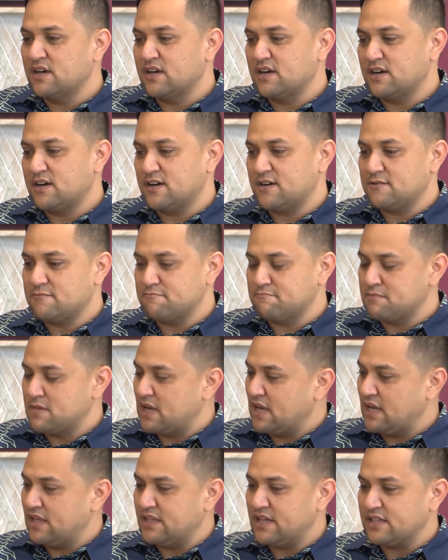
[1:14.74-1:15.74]
Um,
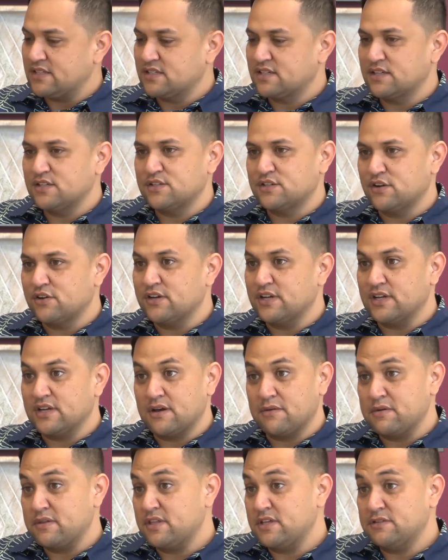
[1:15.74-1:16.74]
and that's concerning.
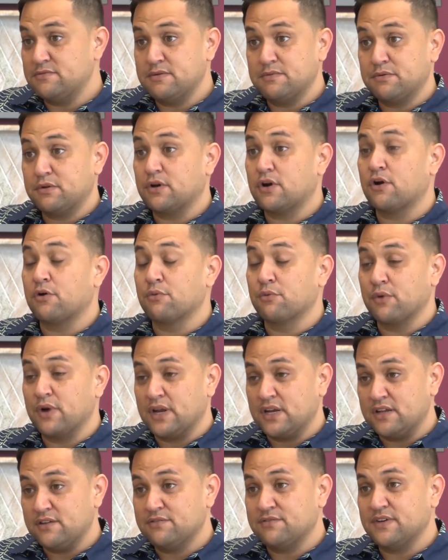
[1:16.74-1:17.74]
I mean, these people are
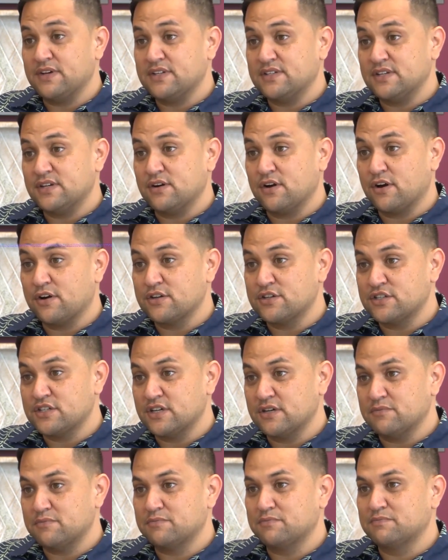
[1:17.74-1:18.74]
already facing
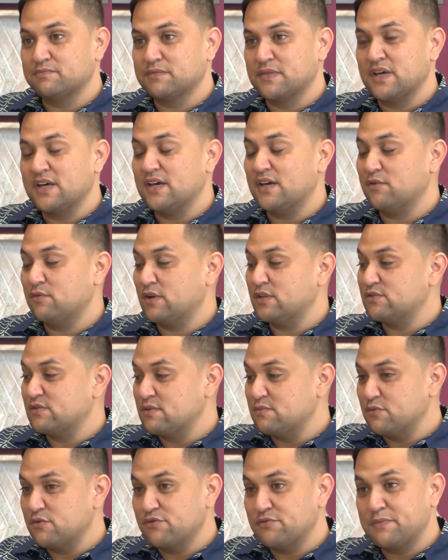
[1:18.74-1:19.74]
hardship. And once
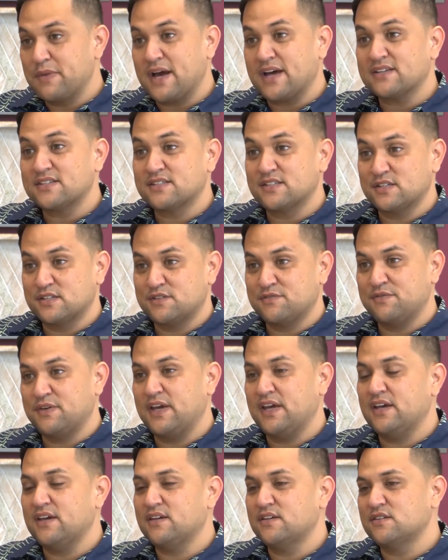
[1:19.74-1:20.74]
we move past this
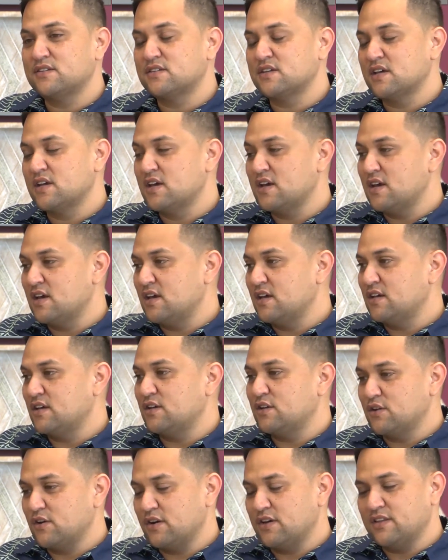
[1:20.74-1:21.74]
phase,
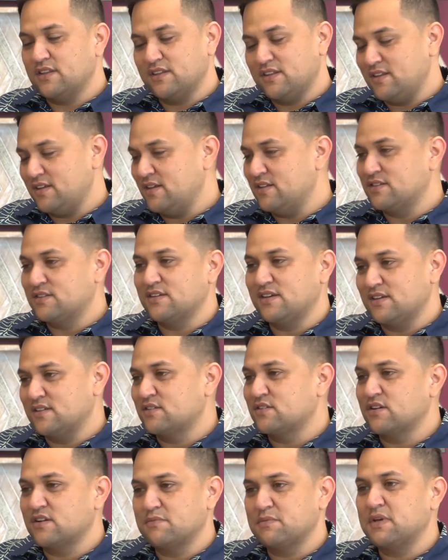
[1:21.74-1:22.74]
you know, it's,
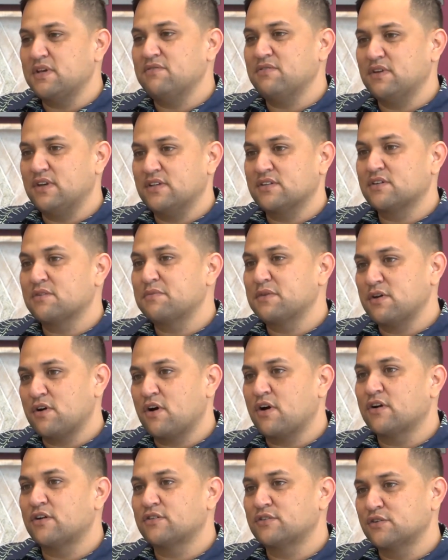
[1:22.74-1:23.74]
it's going to be it's going to be
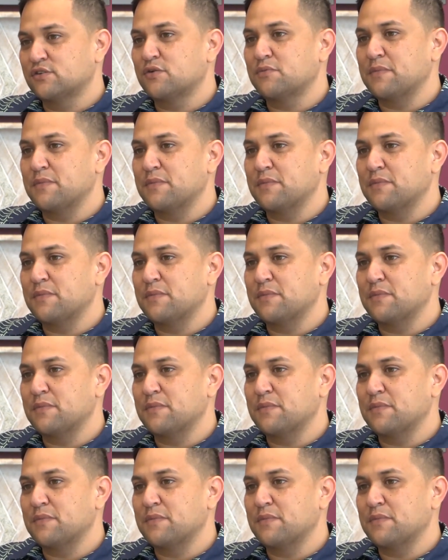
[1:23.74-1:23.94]
hard to go